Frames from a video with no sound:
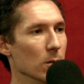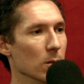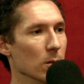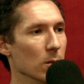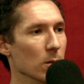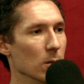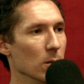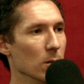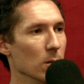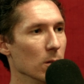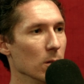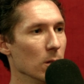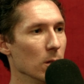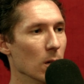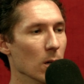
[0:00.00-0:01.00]
Yeah, I would
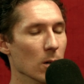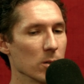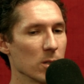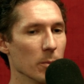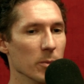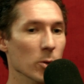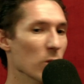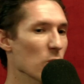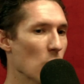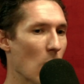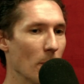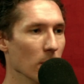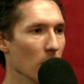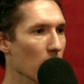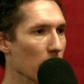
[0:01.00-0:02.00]
love that. You know, something you can
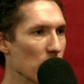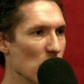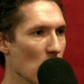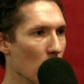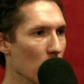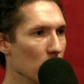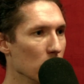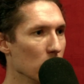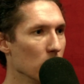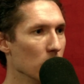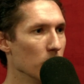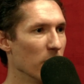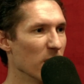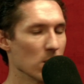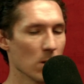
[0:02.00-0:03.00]
drop luggage on,
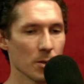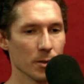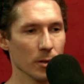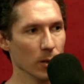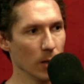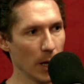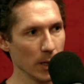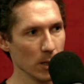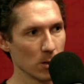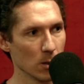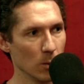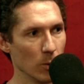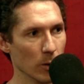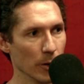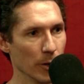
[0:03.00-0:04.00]
but it's also light, so
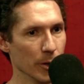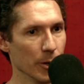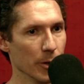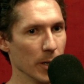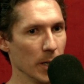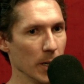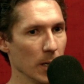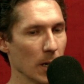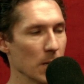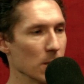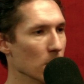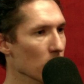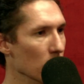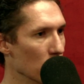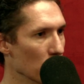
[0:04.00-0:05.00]
it won't hurt your knee. Has a
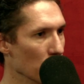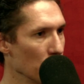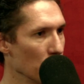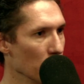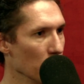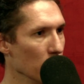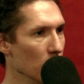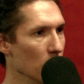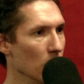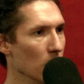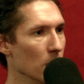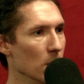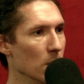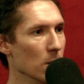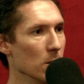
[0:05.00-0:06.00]
good cushion. Yeah.